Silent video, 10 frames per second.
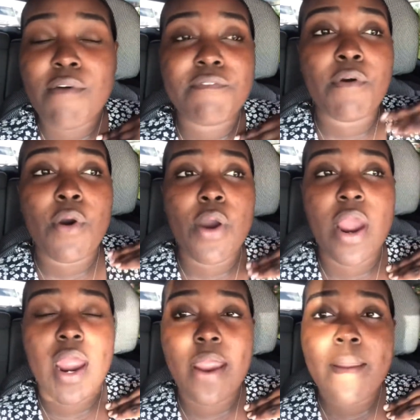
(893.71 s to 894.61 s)

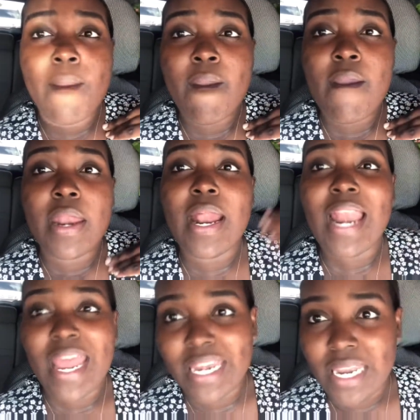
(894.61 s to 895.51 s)
for the
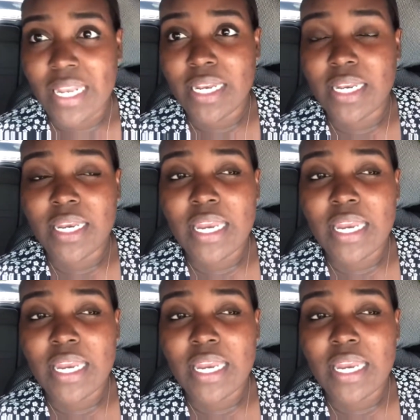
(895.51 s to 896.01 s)
landing.